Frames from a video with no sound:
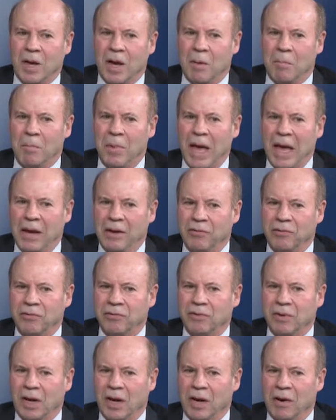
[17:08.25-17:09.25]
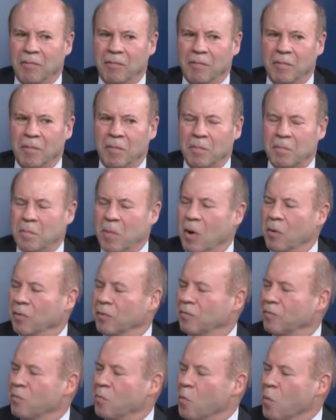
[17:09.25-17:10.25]
base both
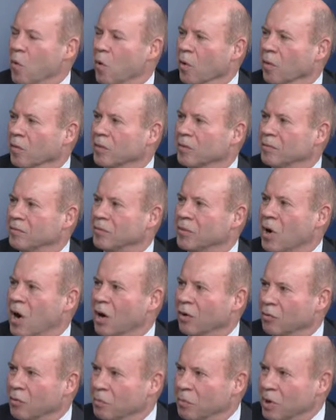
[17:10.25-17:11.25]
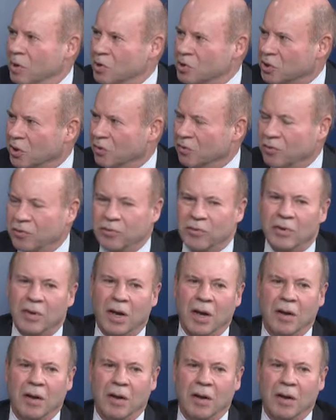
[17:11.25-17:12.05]
for contributions.